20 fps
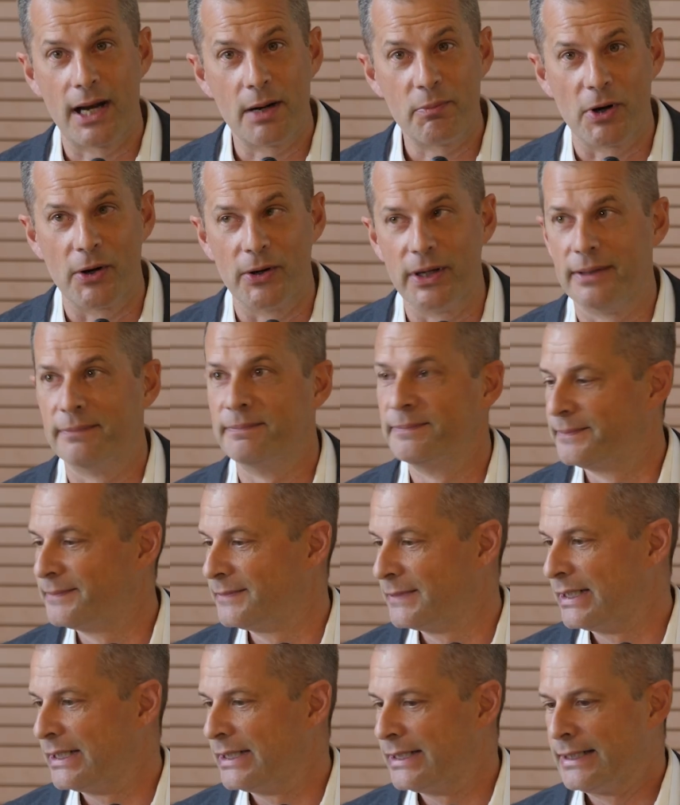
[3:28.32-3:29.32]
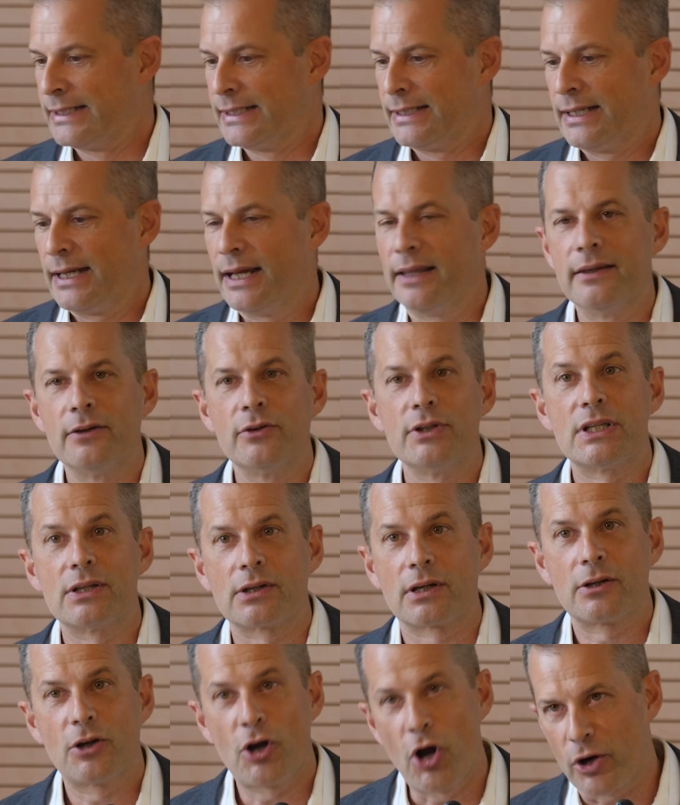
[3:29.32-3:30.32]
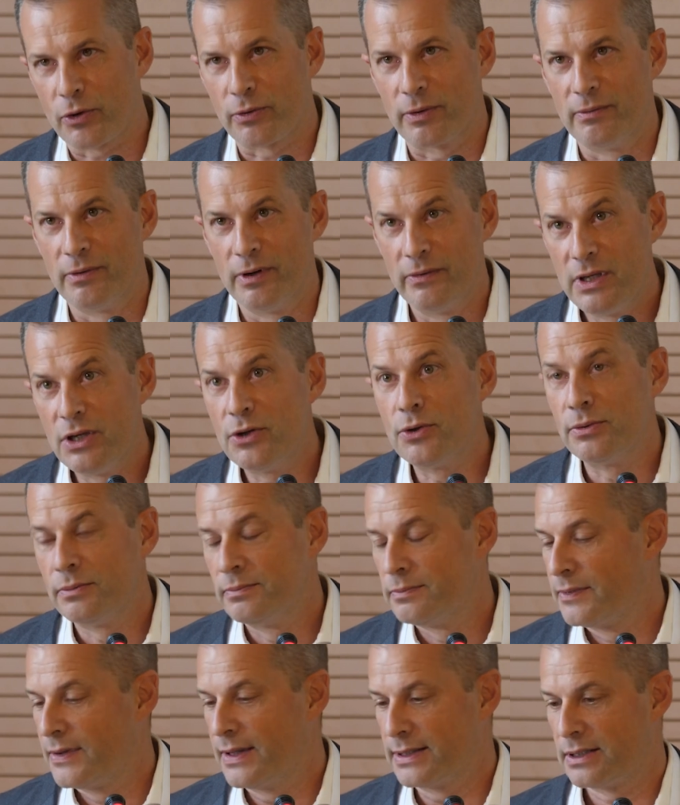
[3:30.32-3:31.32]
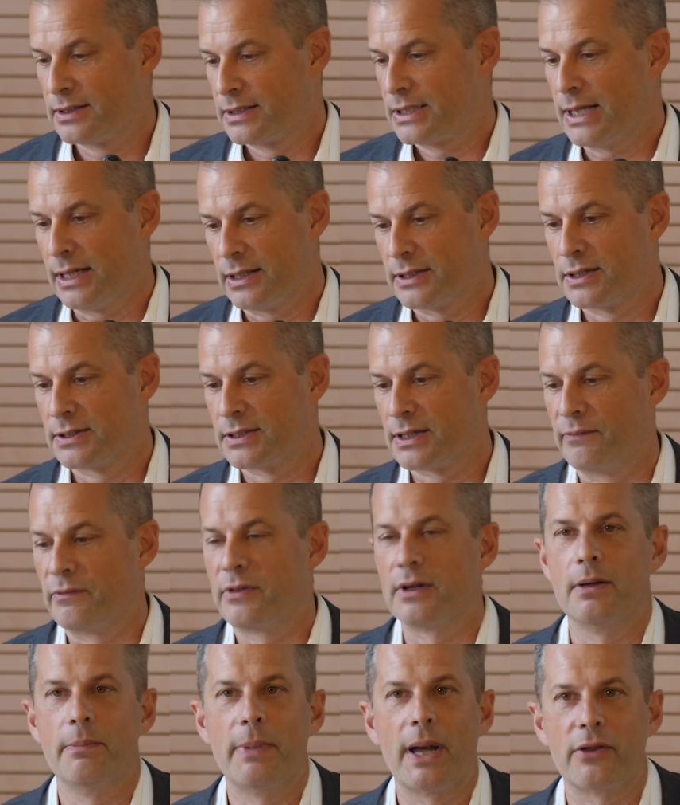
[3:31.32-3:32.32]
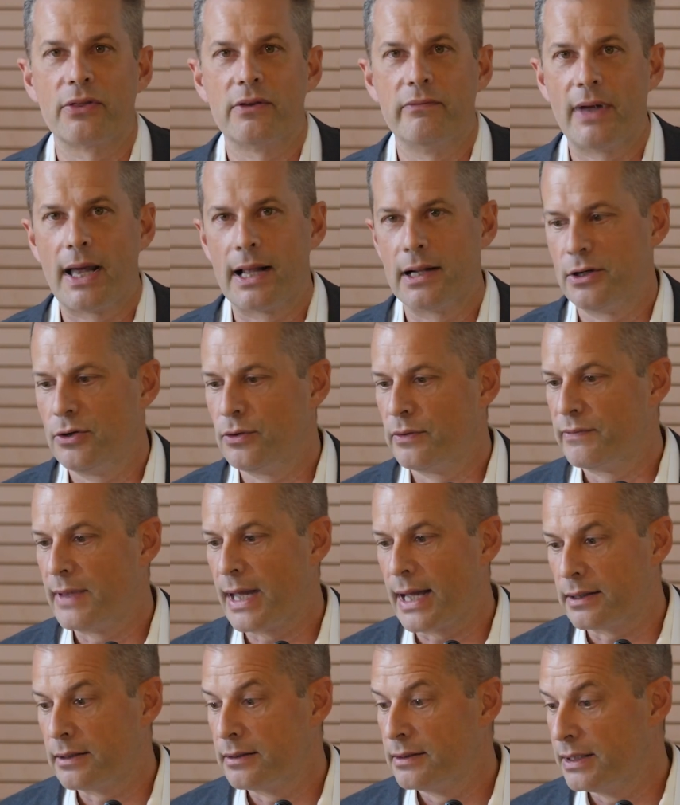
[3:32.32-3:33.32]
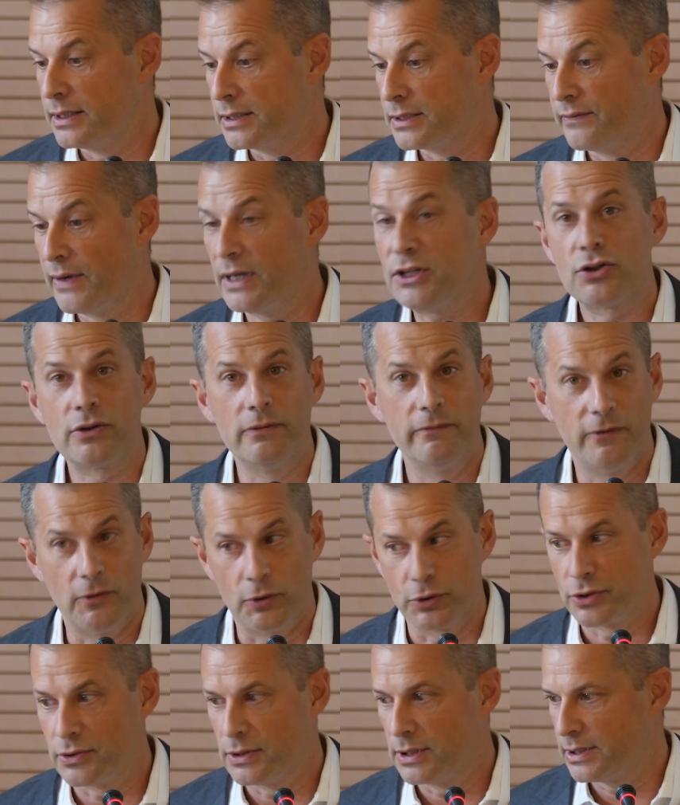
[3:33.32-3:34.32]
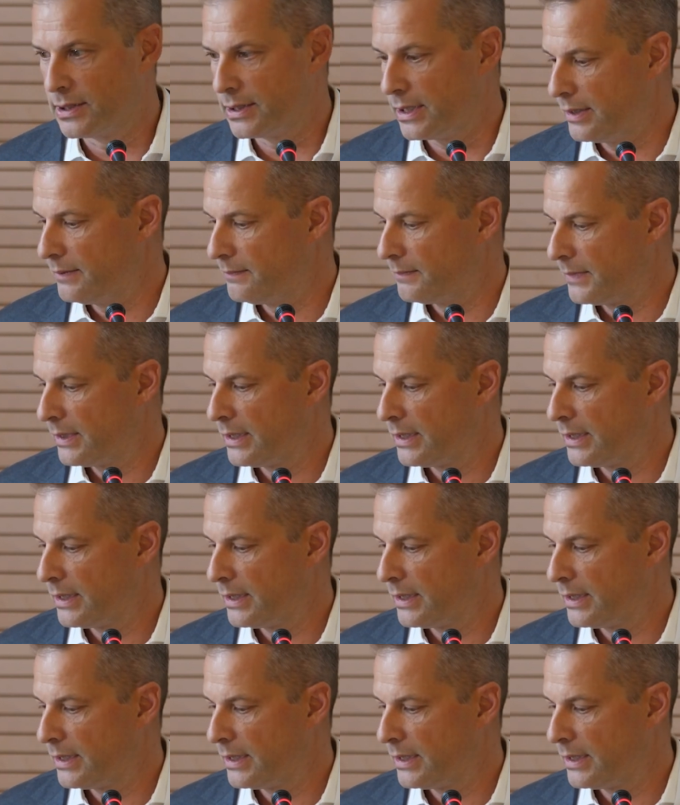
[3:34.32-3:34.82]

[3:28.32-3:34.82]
library. And there is a Cochrane review that tells us something about the value of that intervention, fortunately.